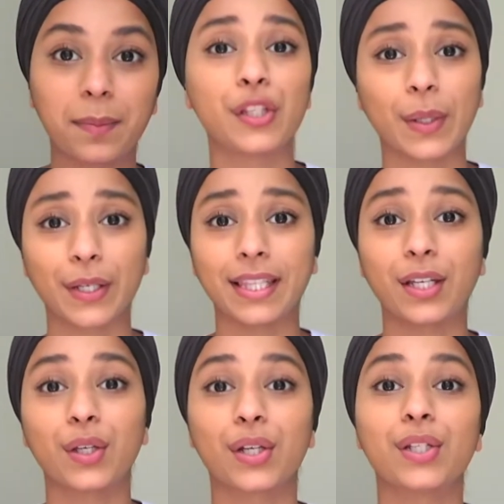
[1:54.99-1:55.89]
So a good thing
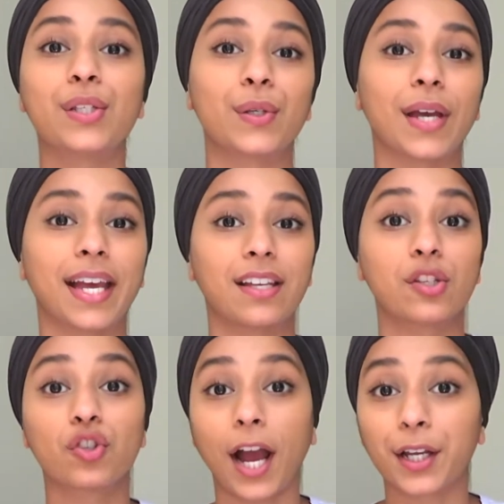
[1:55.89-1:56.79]
you can do is
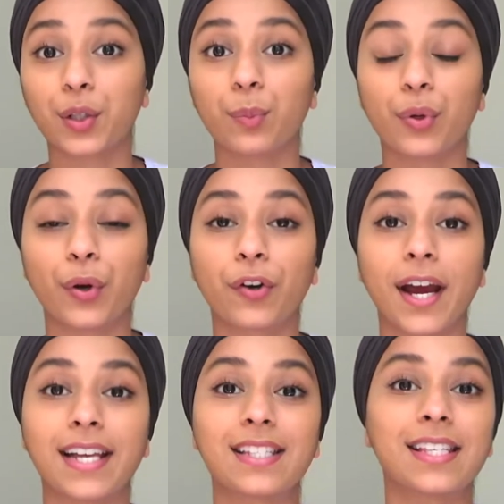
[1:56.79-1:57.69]
track your
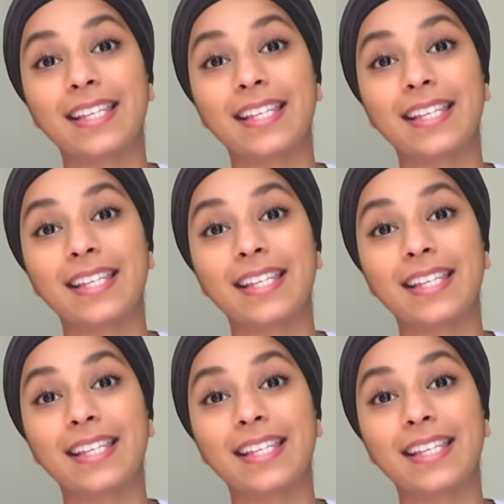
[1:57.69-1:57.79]
progress,